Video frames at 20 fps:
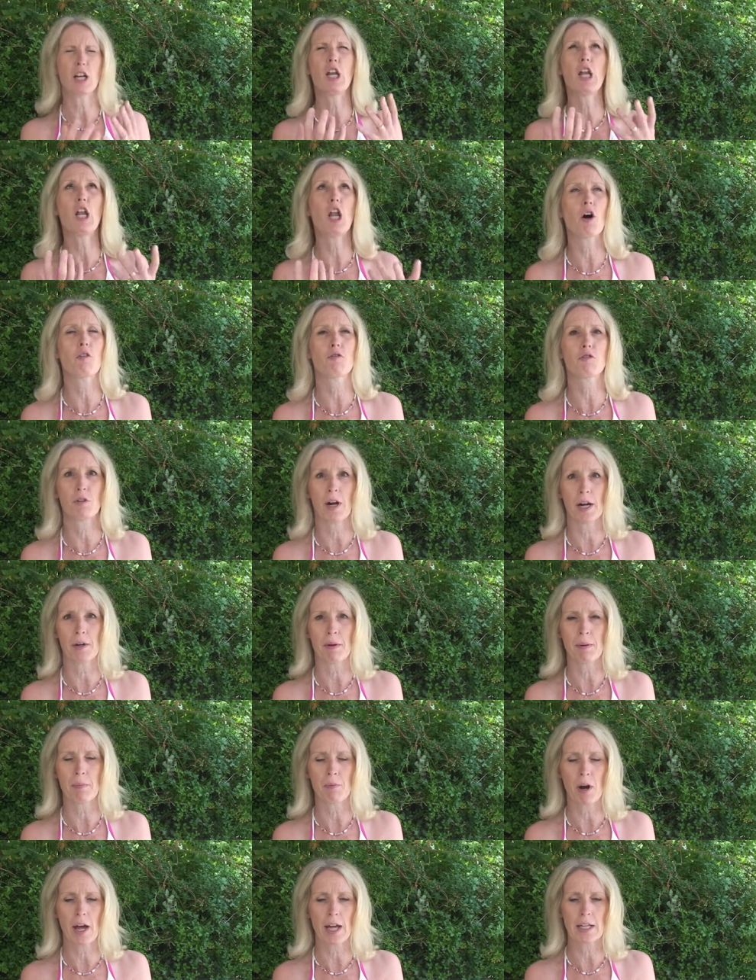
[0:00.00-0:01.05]
love
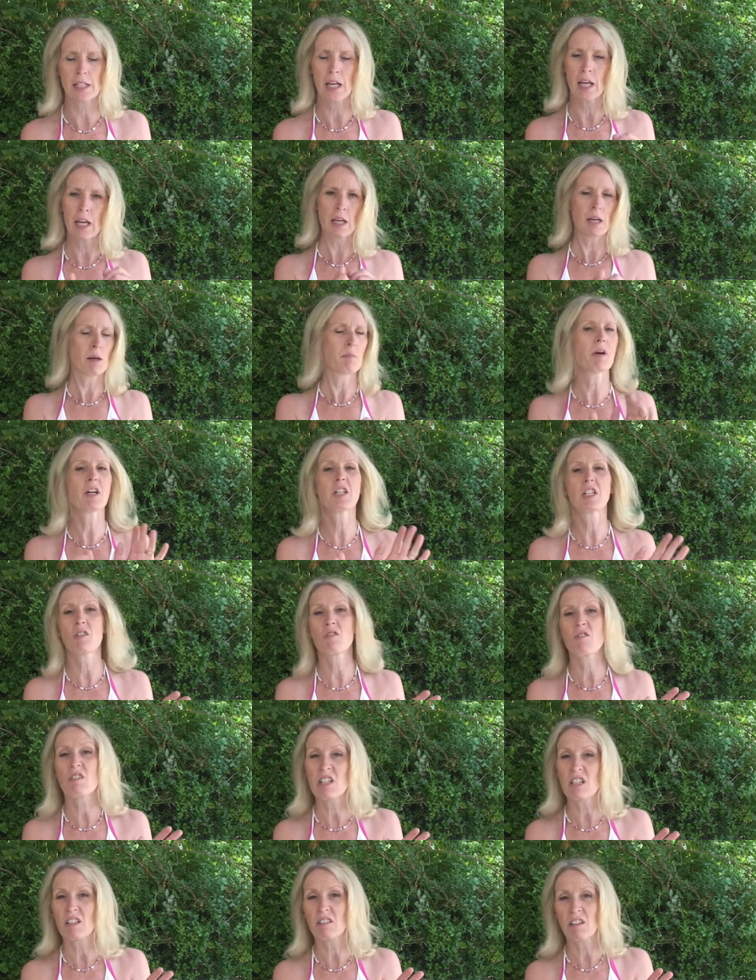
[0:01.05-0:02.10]
granary bread, my
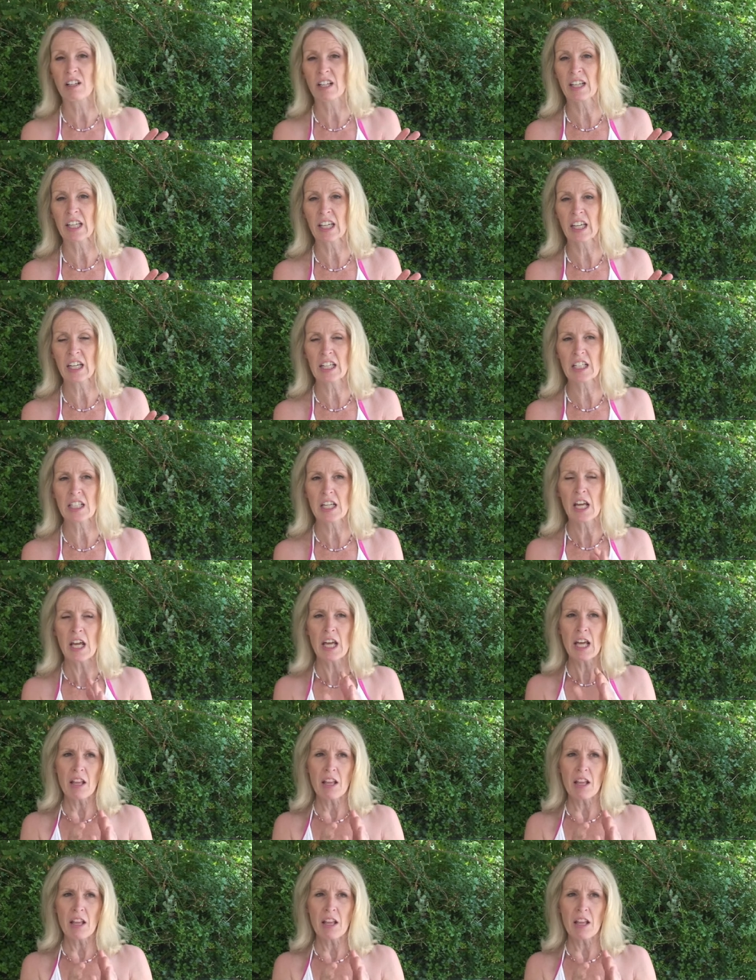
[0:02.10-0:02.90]
children don't like it,